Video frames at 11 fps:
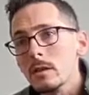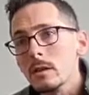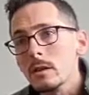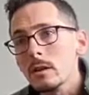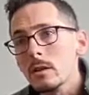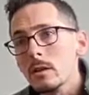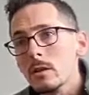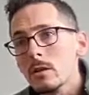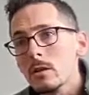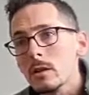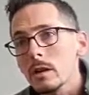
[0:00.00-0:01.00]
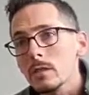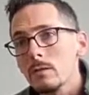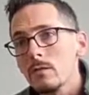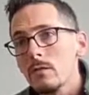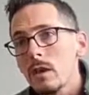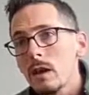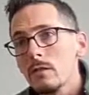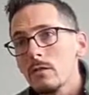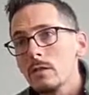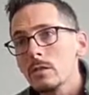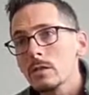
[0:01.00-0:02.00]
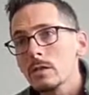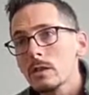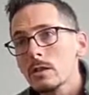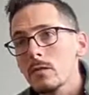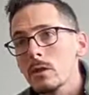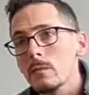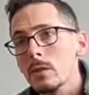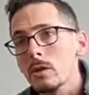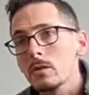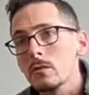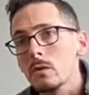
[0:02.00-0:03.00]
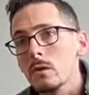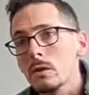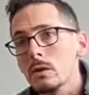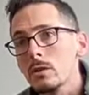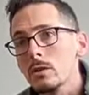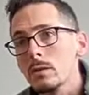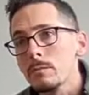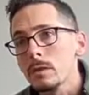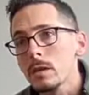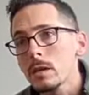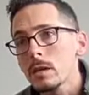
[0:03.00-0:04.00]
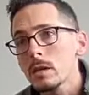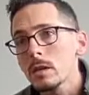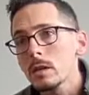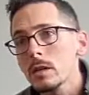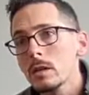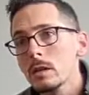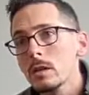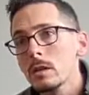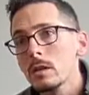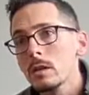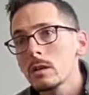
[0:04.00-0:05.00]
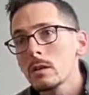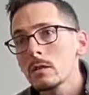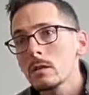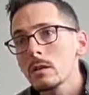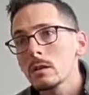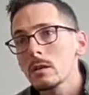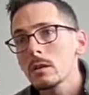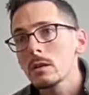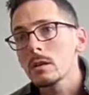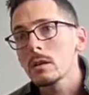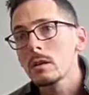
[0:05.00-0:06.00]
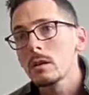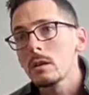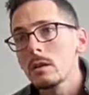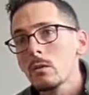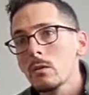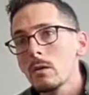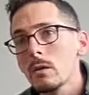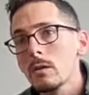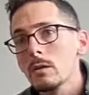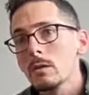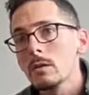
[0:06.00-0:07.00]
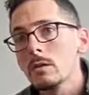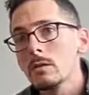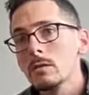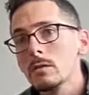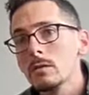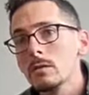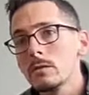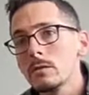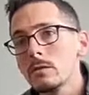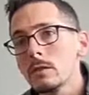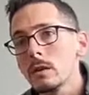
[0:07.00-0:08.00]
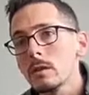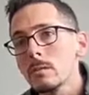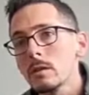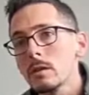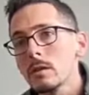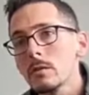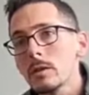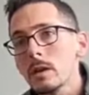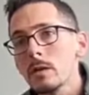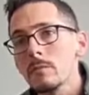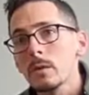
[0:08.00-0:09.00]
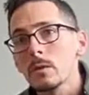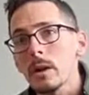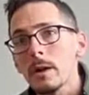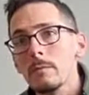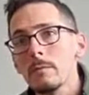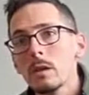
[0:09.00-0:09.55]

here. We got some 5 viewers. Thank you very much for jumping on. Okay. What is happening? There we go. Okay.